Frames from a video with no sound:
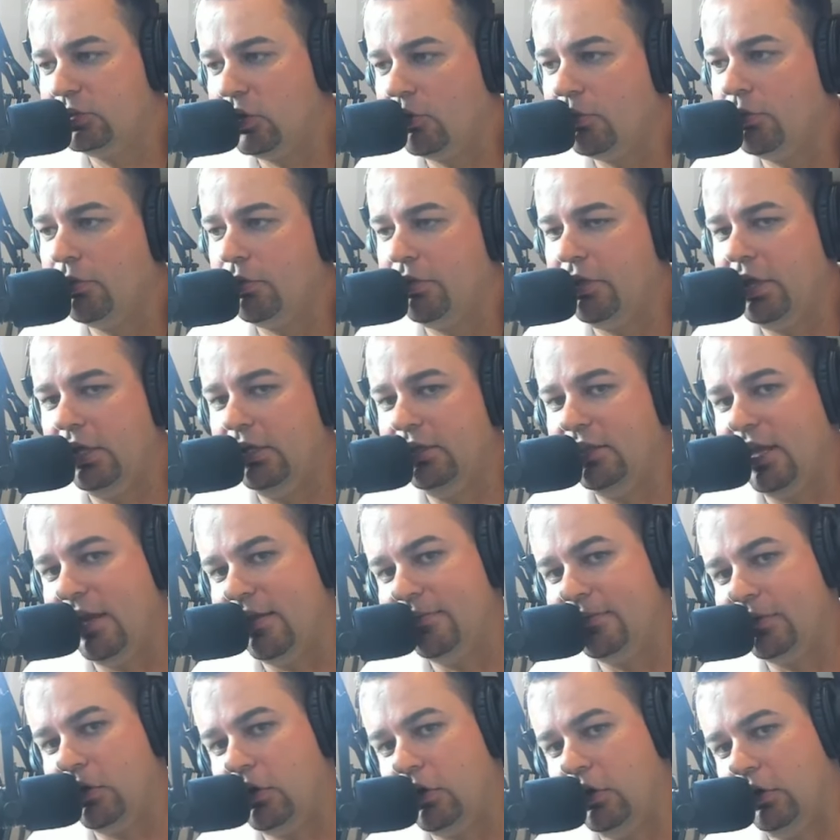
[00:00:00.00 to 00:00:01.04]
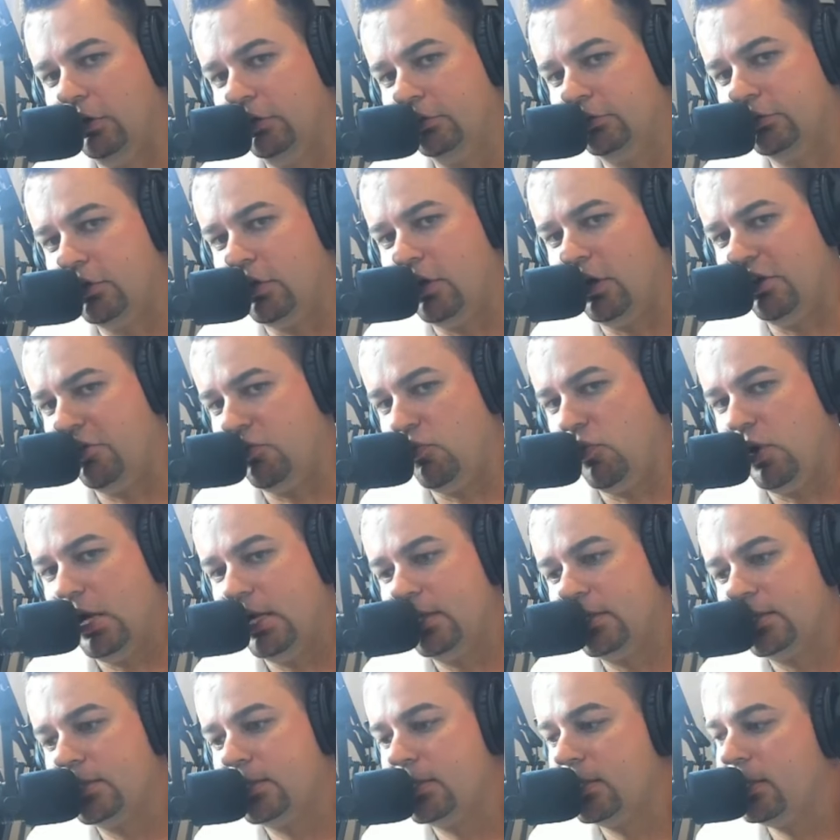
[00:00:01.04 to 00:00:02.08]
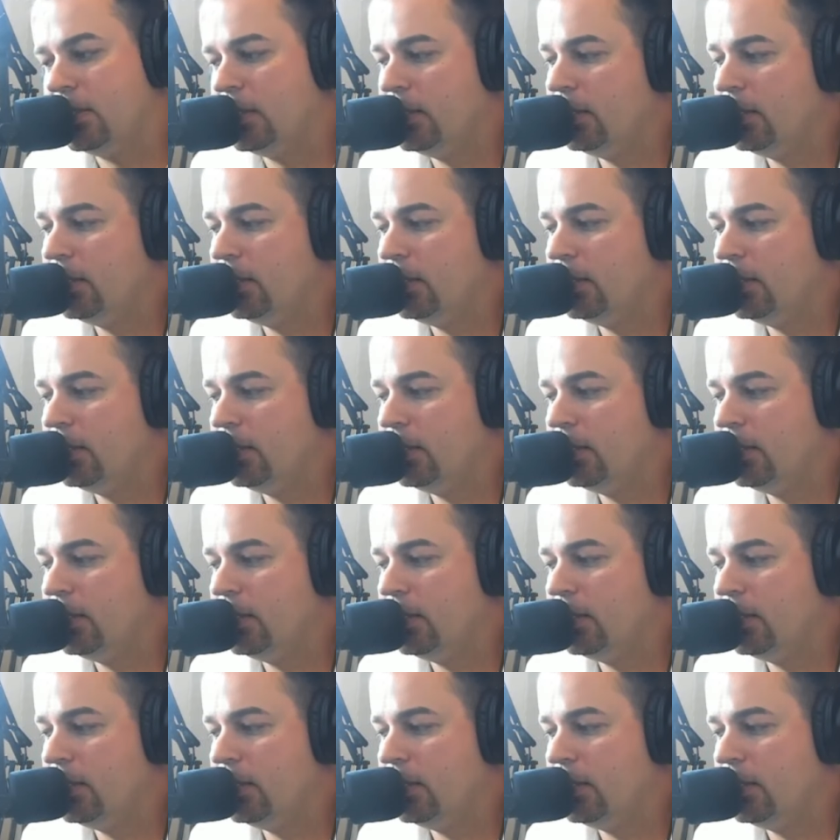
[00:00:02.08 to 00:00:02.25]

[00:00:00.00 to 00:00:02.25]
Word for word: don't think they've earned otherwise.